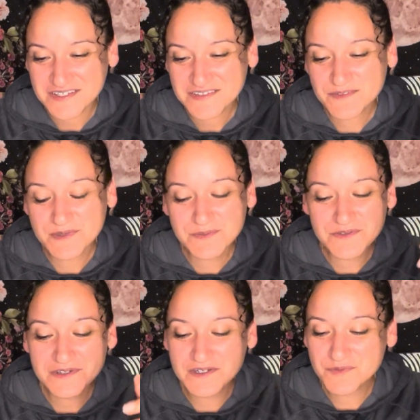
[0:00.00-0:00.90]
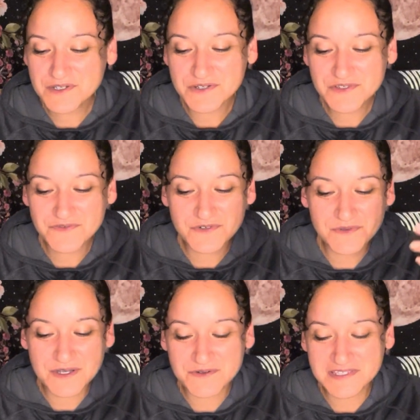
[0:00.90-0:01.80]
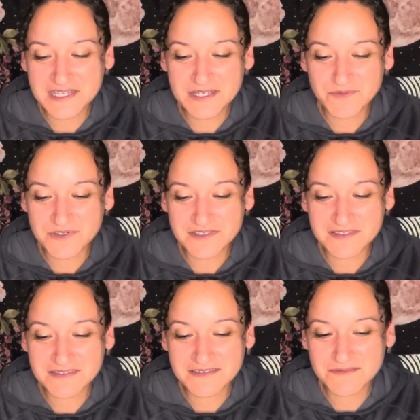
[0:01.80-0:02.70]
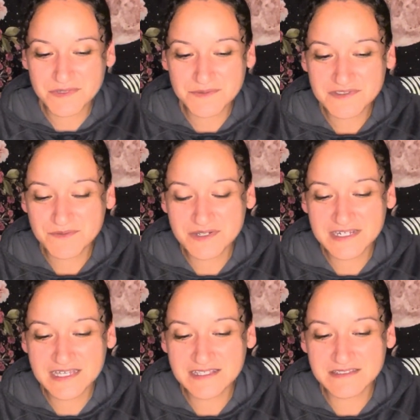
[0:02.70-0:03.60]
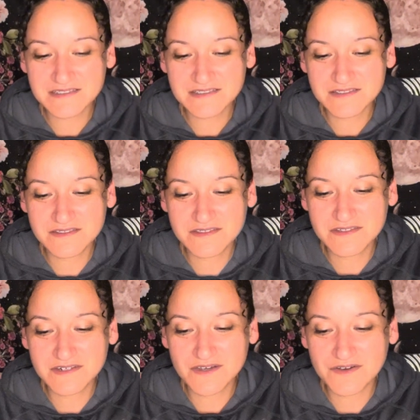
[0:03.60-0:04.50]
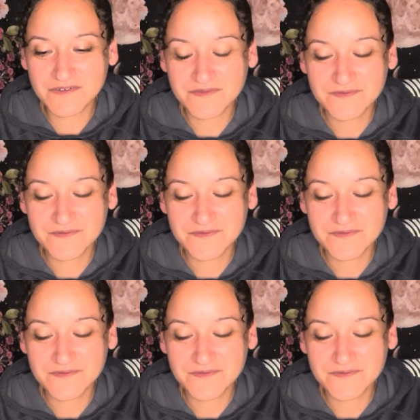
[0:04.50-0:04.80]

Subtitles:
So maybe you could have been close for a while with the High Priestess. Maybe somebody hasn't, you know.